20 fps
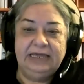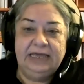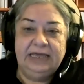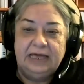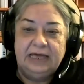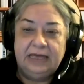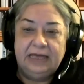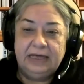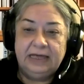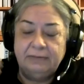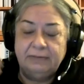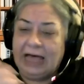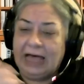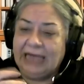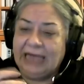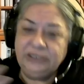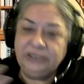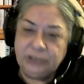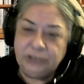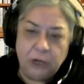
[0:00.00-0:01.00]

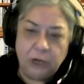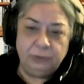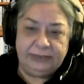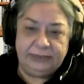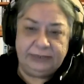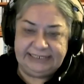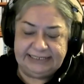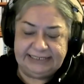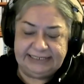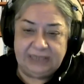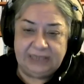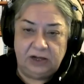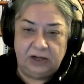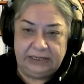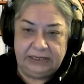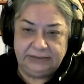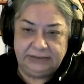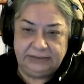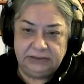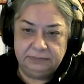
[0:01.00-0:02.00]
I know it is
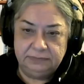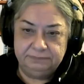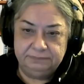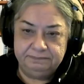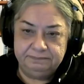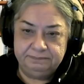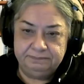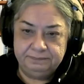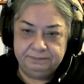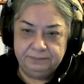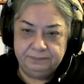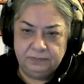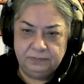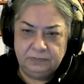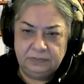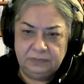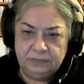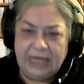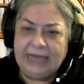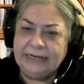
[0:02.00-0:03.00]
hard.
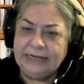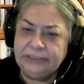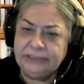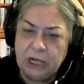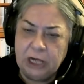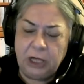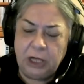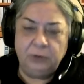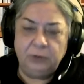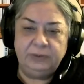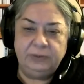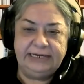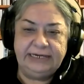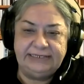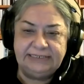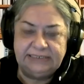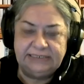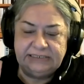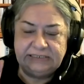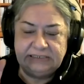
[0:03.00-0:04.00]
I know it
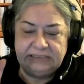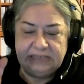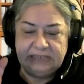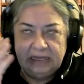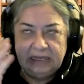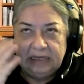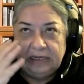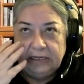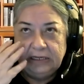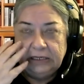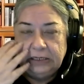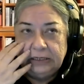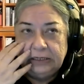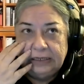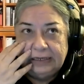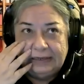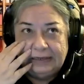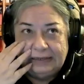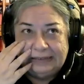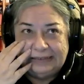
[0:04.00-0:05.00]
is
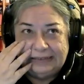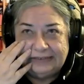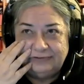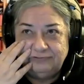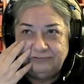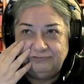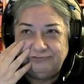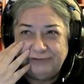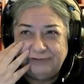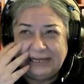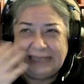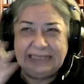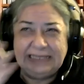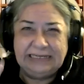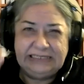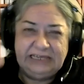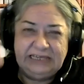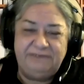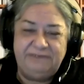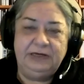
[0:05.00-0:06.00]
really
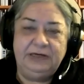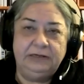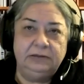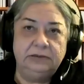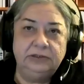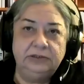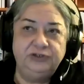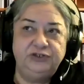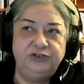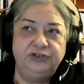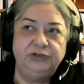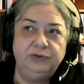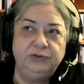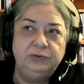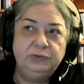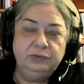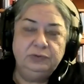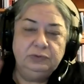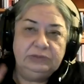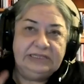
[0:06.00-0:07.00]
difficult
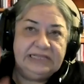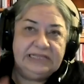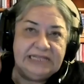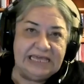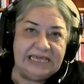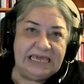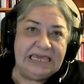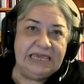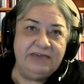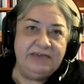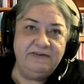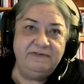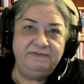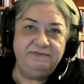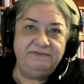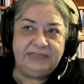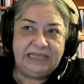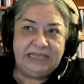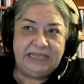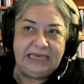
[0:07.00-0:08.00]
to leave
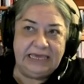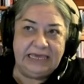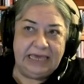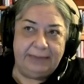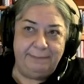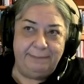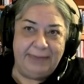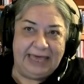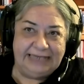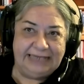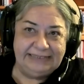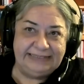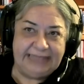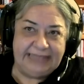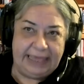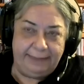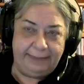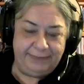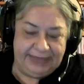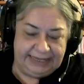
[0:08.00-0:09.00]
the past
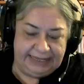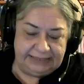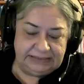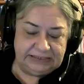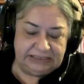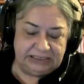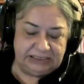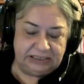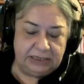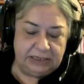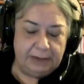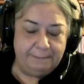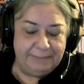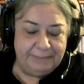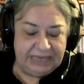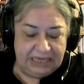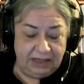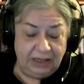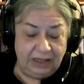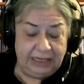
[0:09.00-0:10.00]
habits
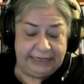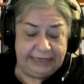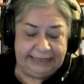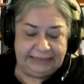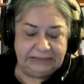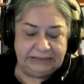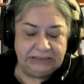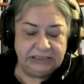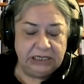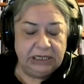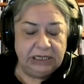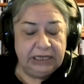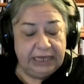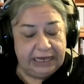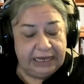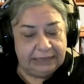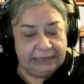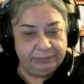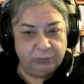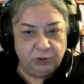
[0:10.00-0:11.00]
behind
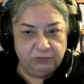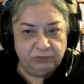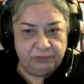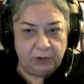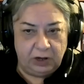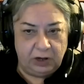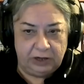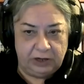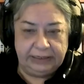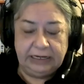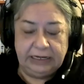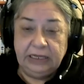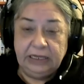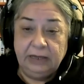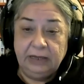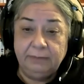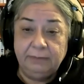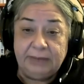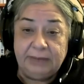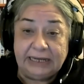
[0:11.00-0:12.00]
and move on,
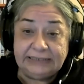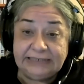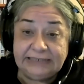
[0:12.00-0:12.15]
but